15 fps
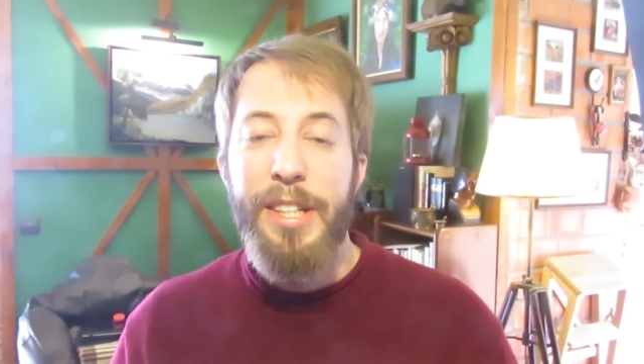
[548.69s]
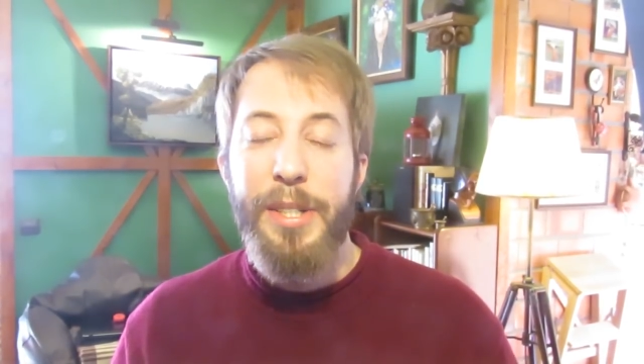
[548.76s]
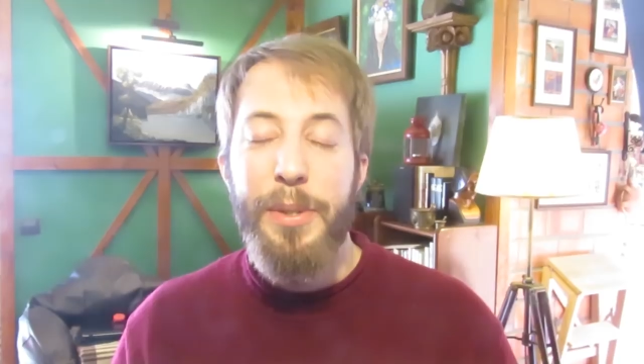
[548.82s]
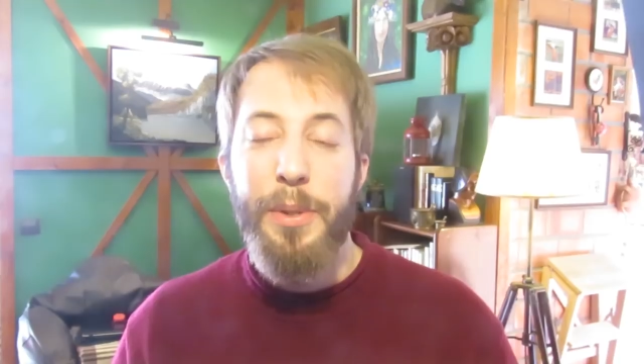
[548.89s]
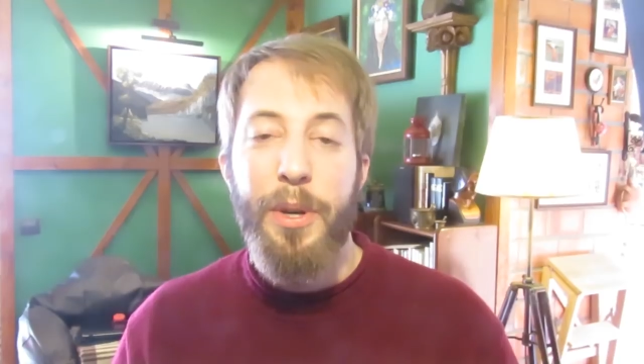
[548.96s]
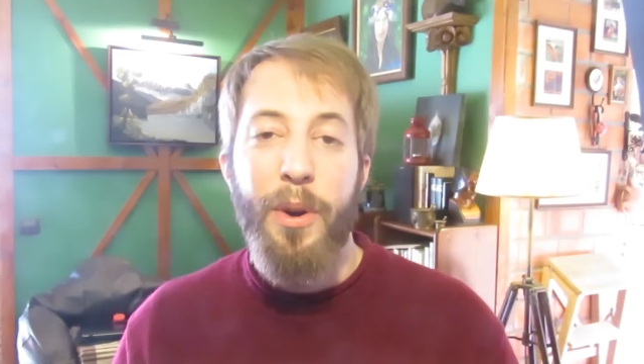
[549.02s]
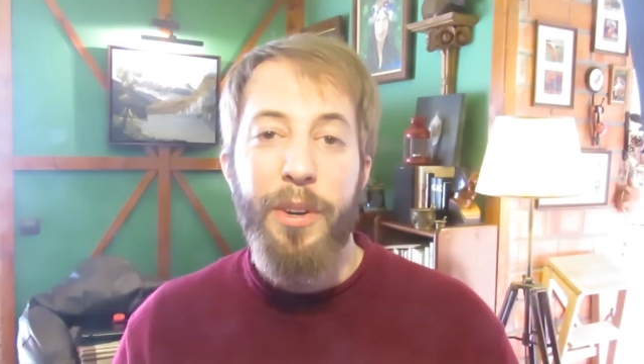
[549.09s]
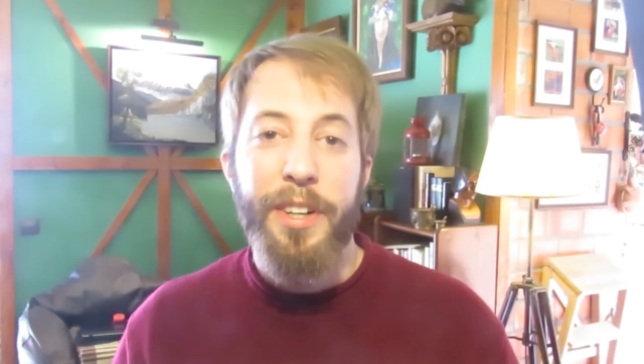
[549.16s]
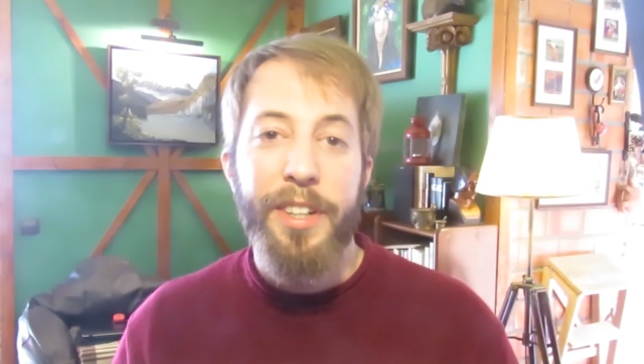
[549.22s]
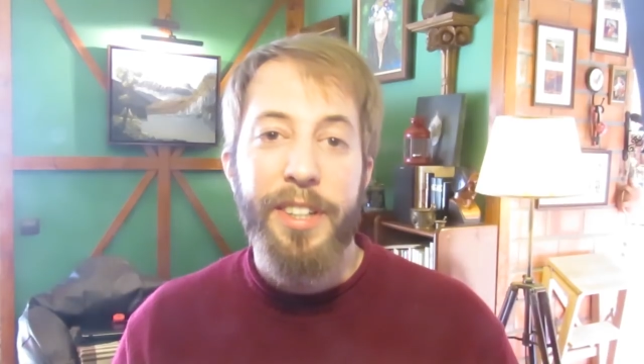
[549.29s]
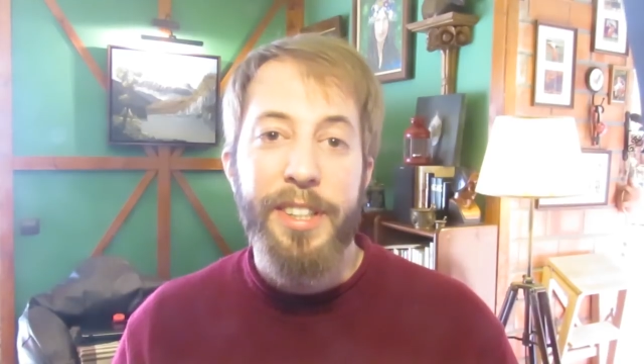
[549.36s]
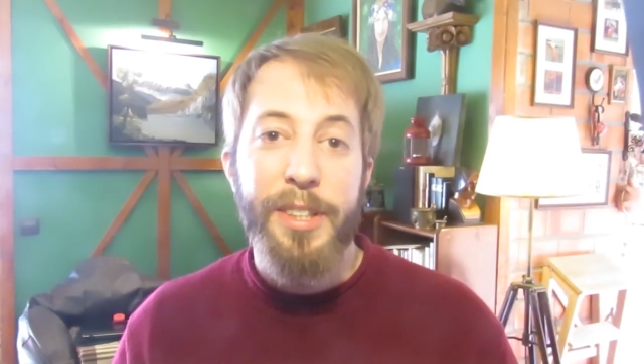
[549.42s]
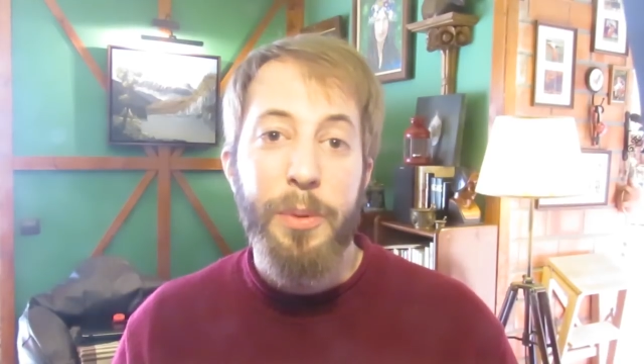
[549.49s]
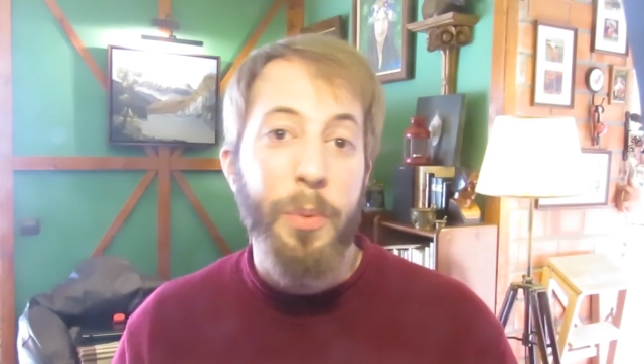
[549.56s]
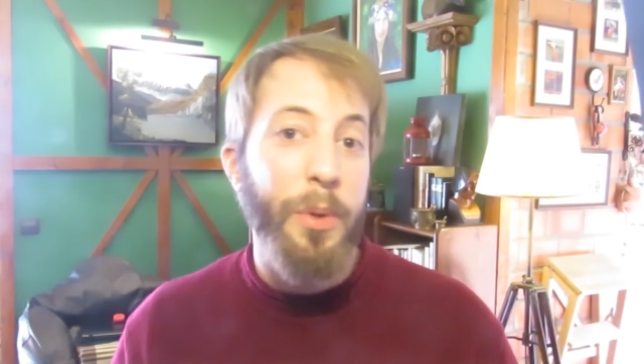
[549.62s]
to
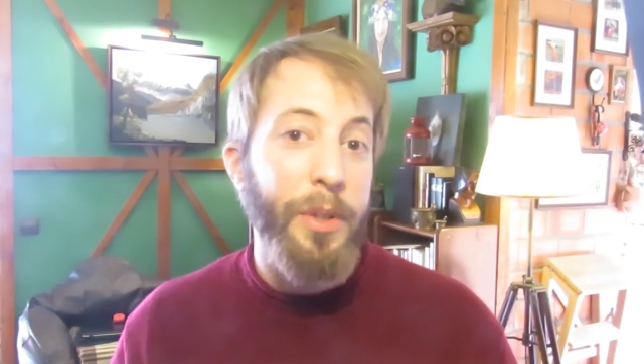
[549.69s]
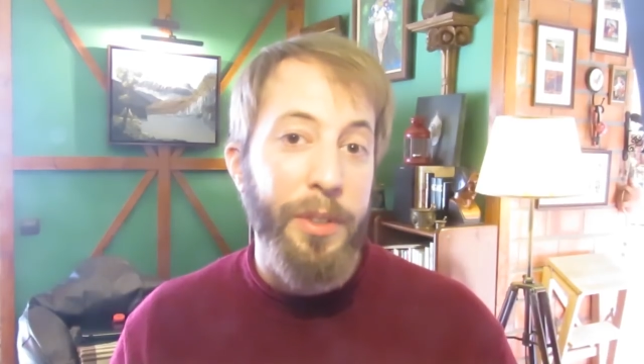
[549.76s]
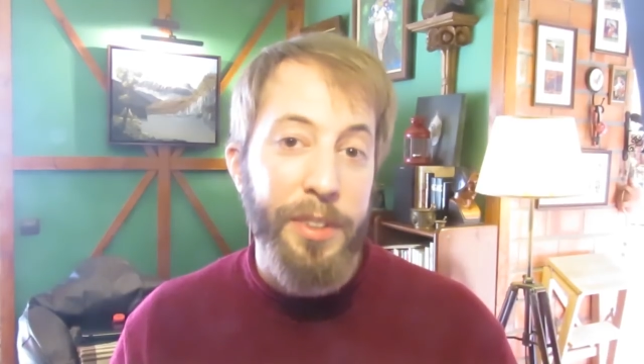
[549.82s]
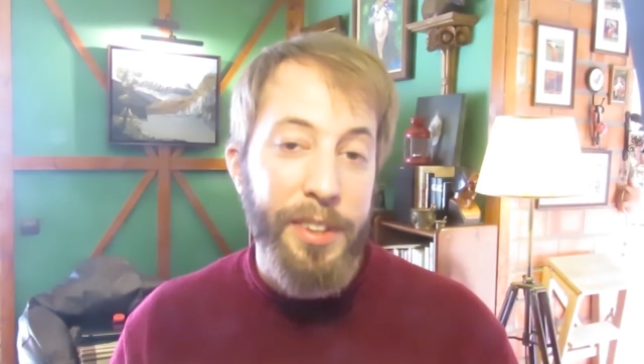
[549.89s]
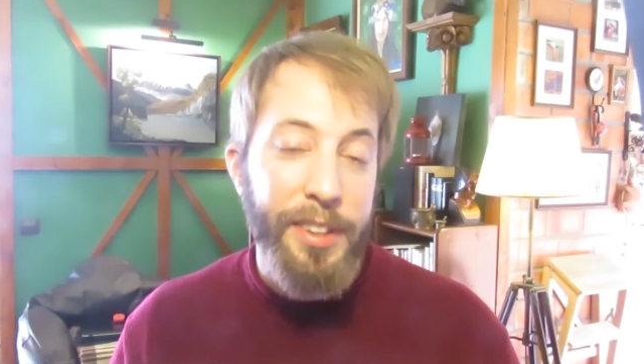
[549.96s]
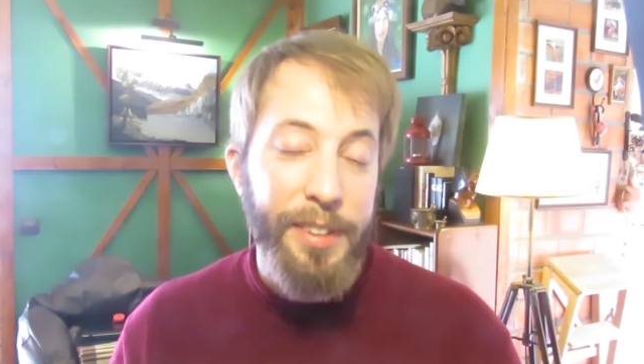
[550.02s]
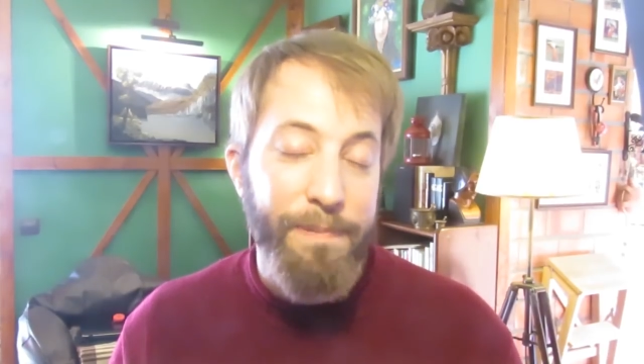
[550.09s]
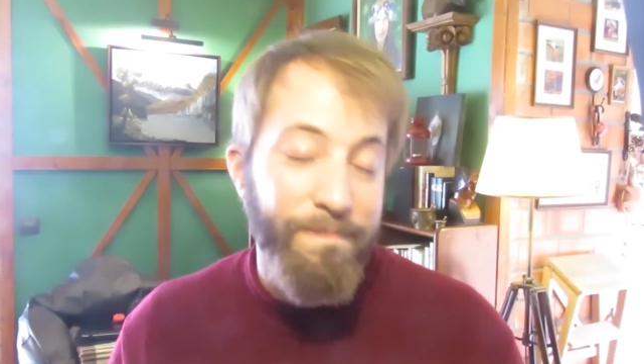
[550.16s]
conquer the world,